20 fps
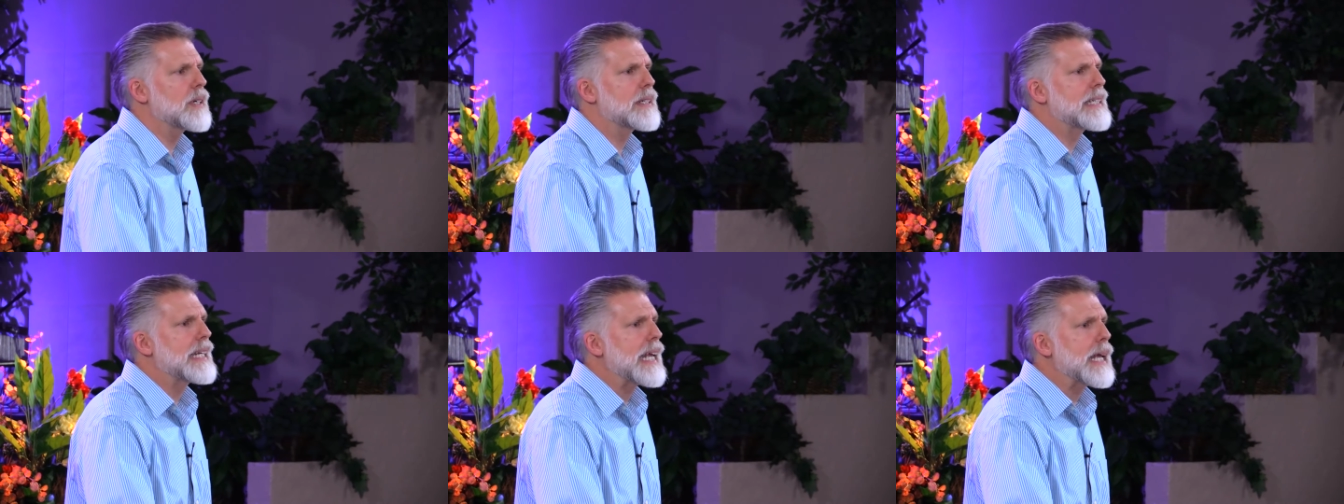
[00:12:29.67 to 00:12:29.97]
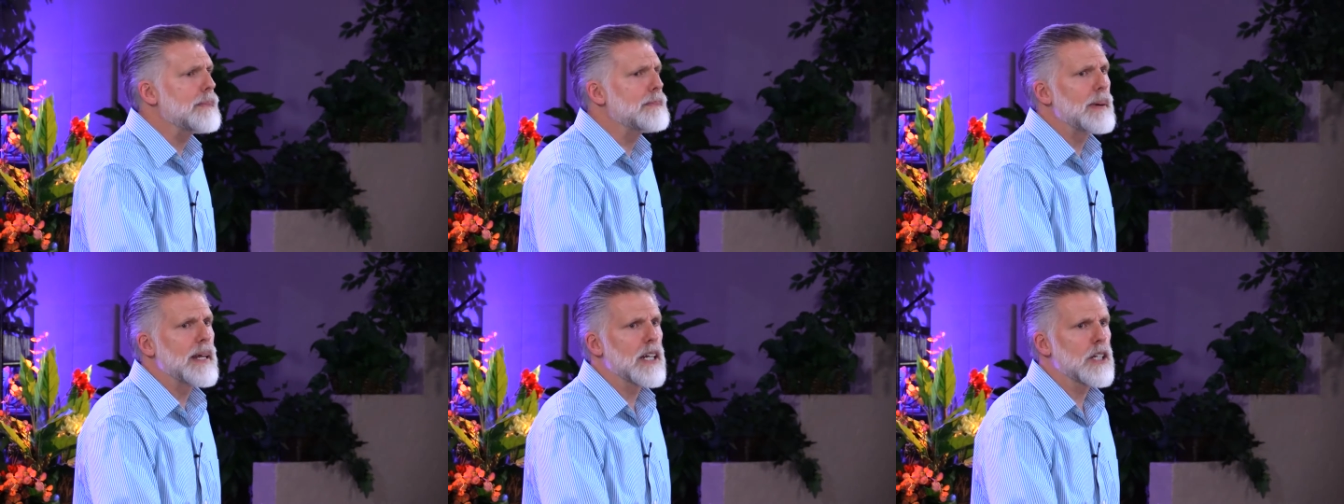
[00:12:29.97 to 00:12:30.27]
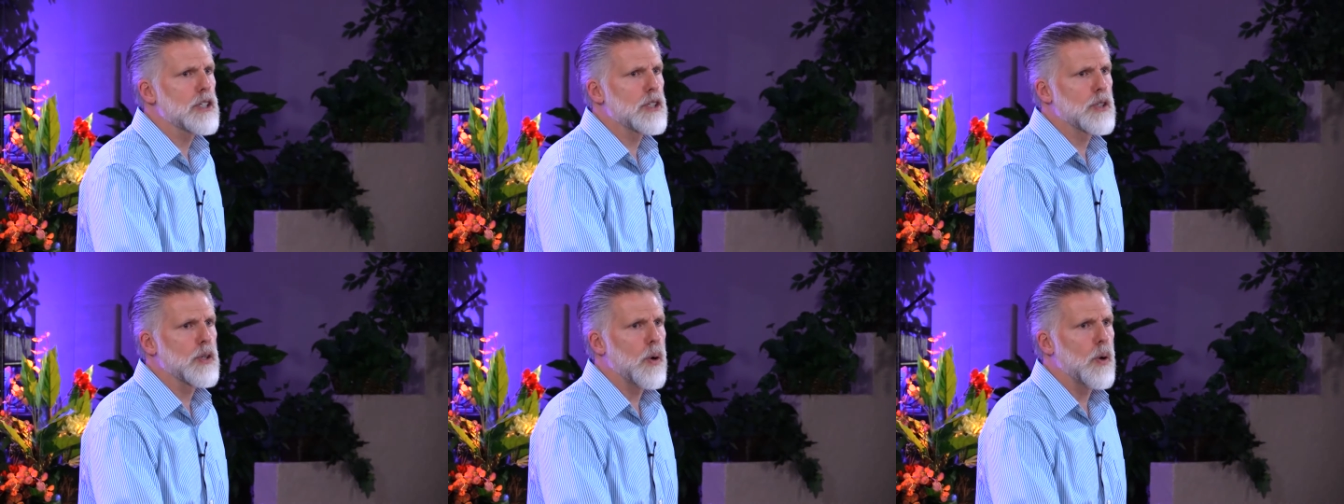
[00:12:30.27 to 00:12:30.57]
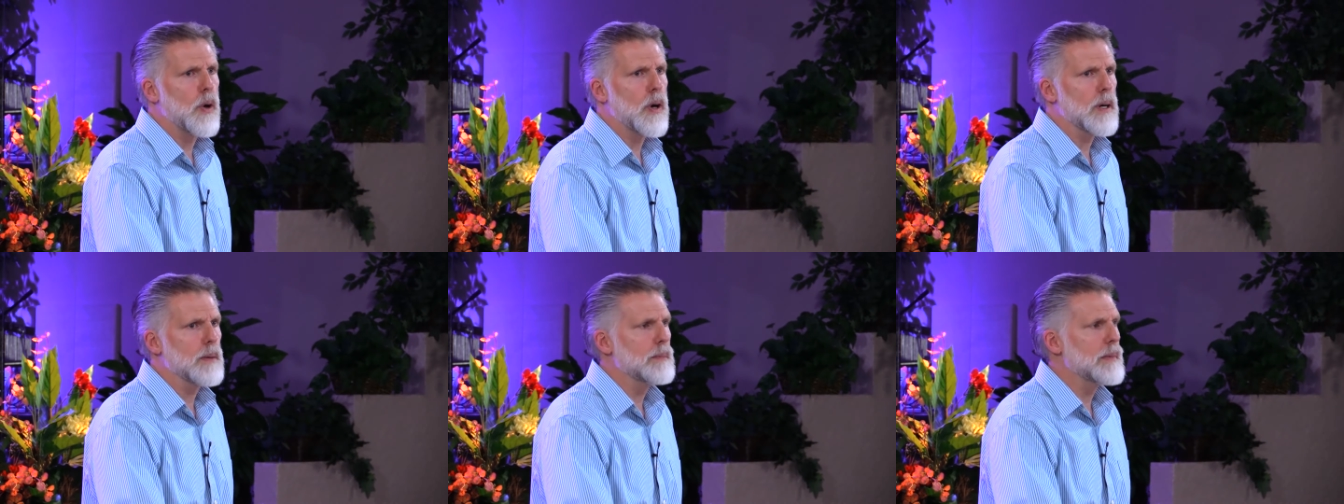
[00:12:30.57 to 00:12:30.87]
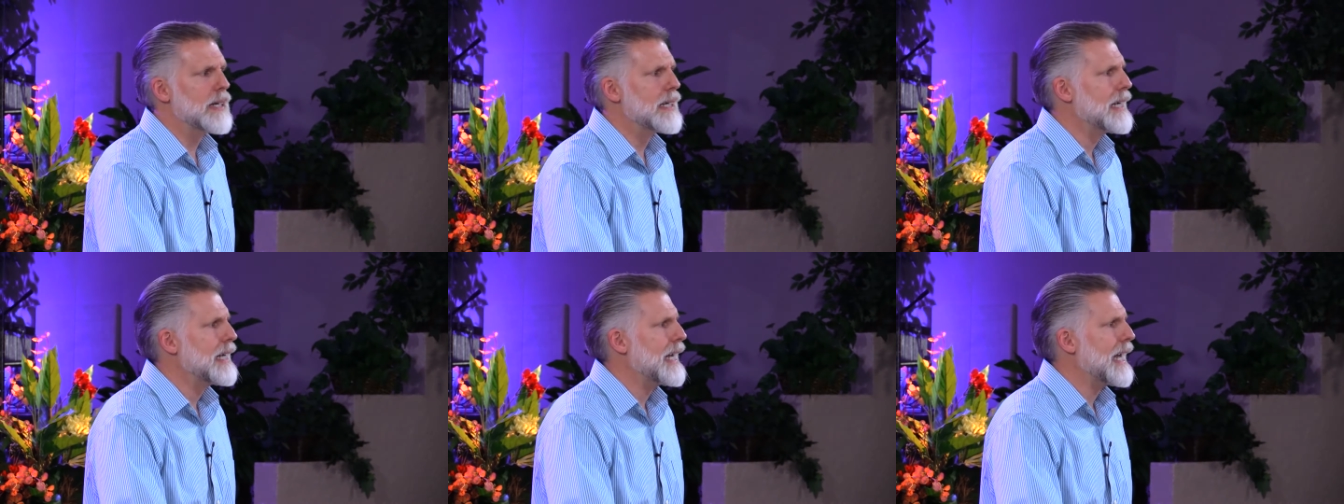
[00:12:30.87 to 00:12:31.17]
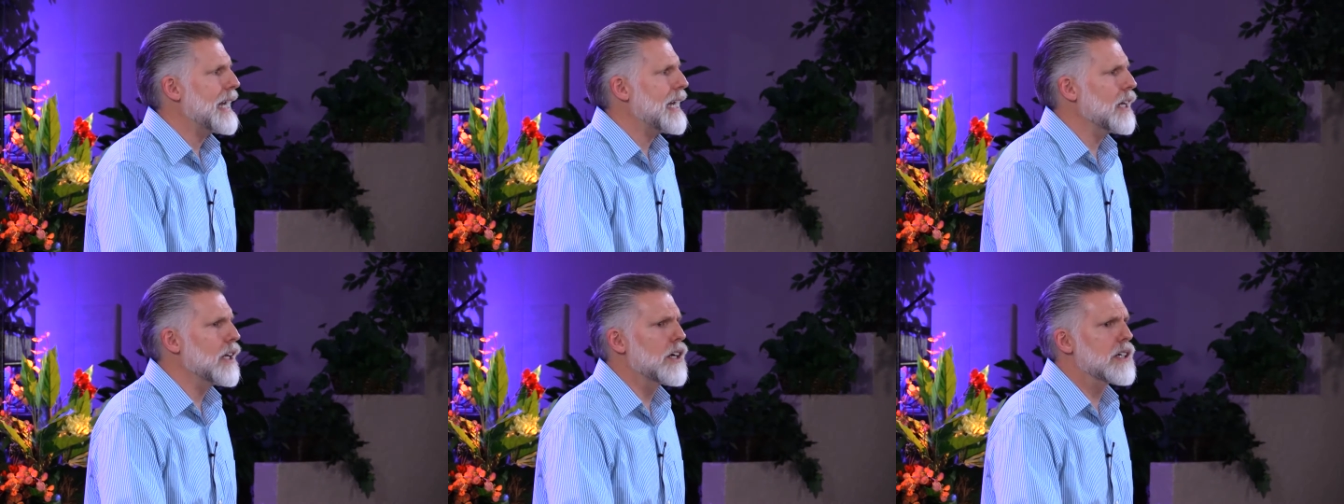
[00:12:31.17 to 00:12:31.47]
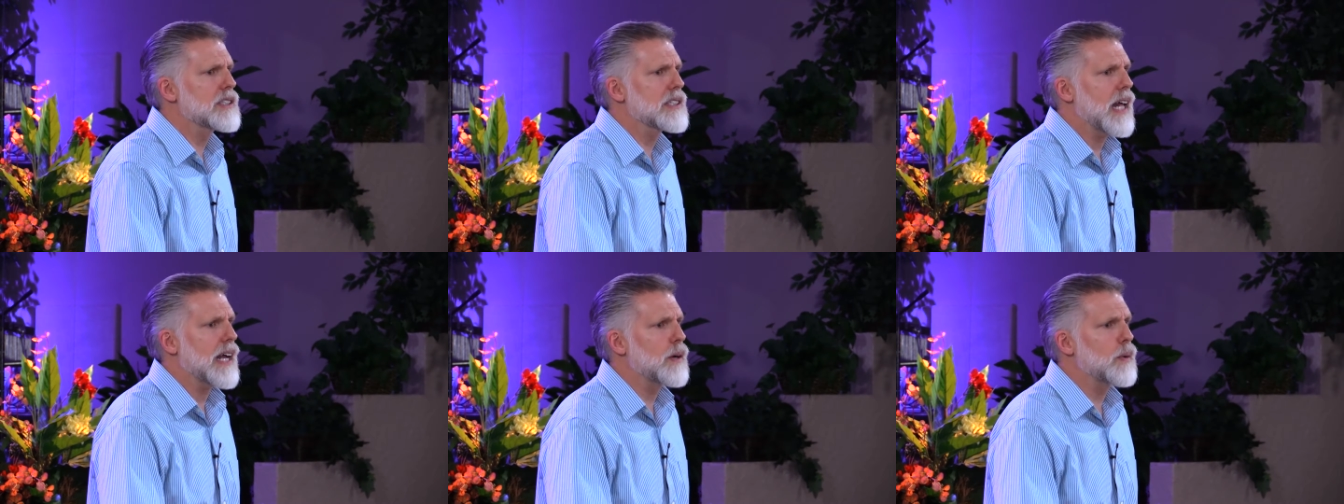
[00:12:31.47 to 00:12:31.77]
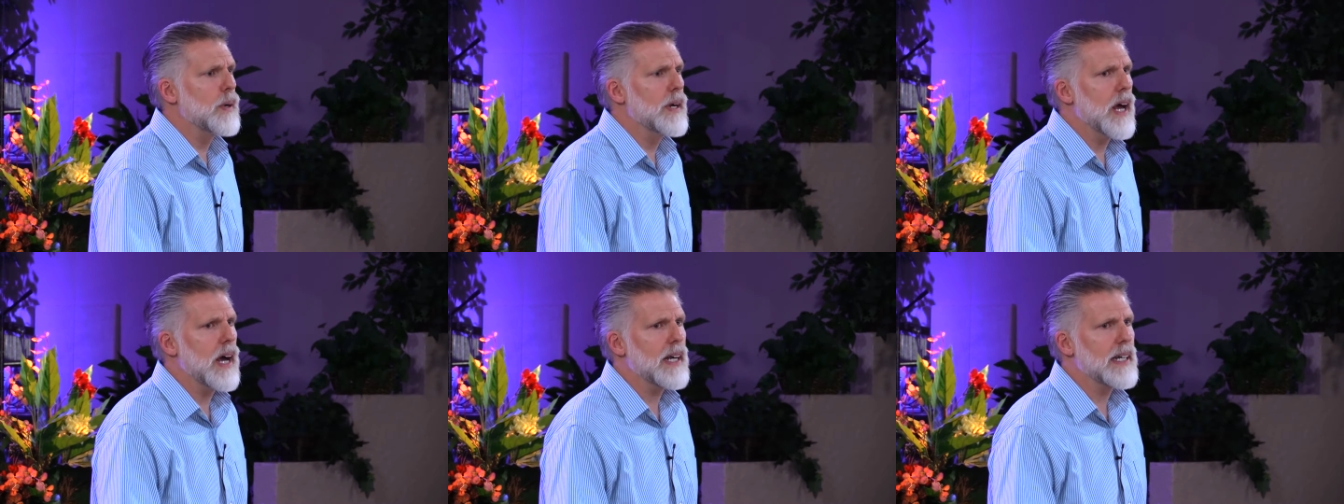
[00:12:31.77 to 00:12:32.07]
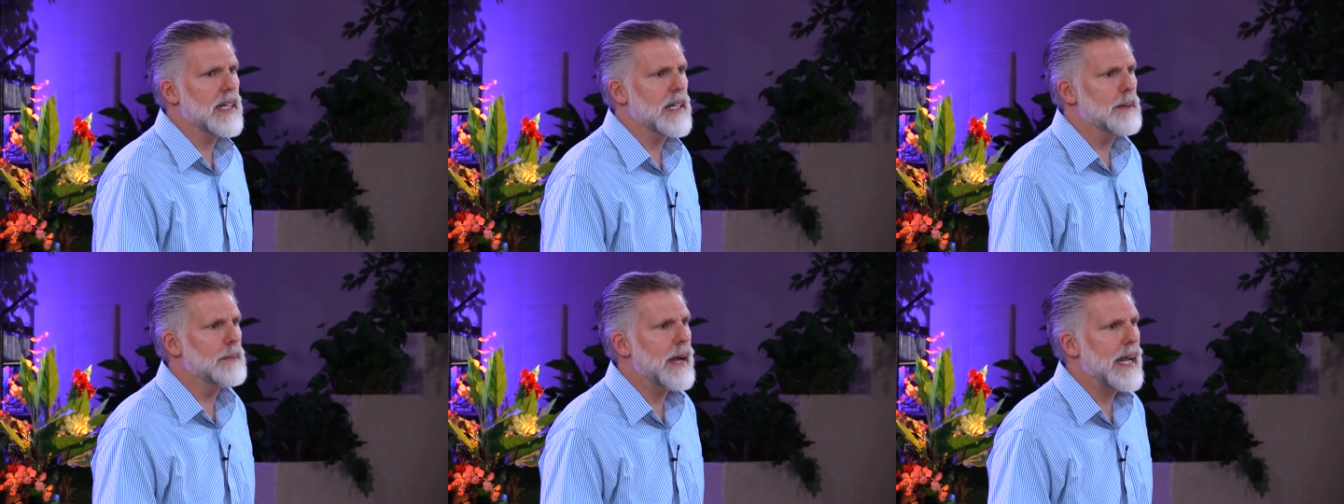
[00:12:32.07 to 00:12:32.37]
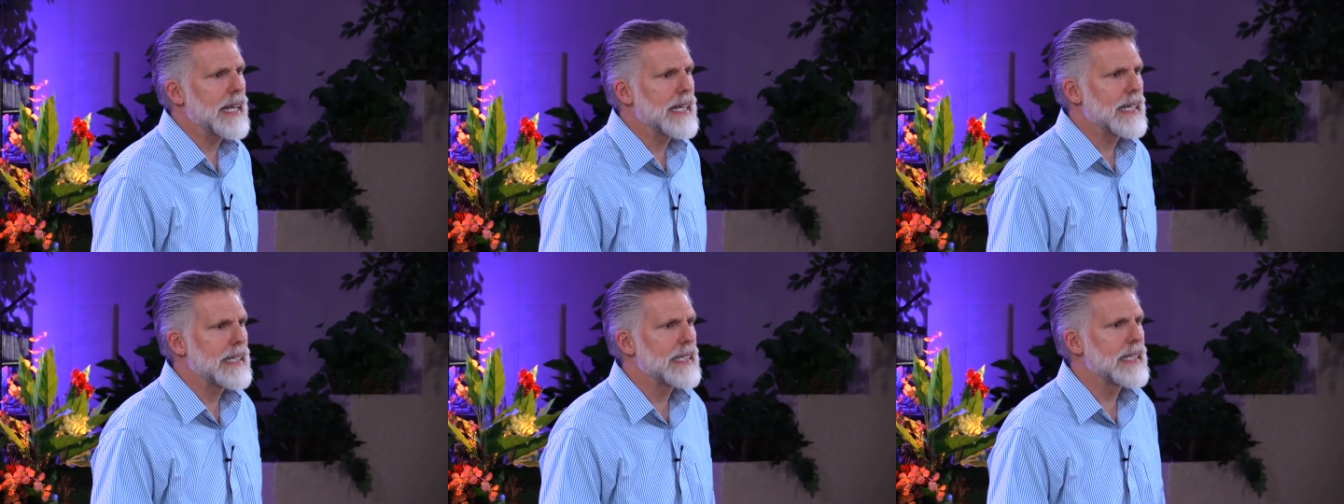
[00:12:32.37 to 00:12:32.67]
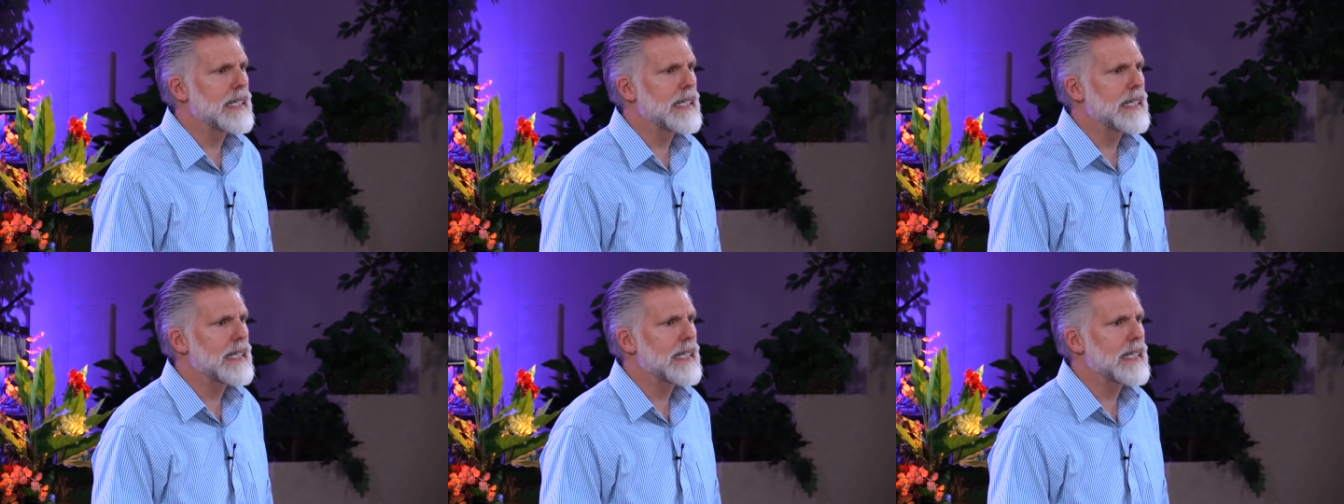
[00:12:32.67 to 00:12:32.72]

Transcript: deep in a storm and it looks like we're not going to make it.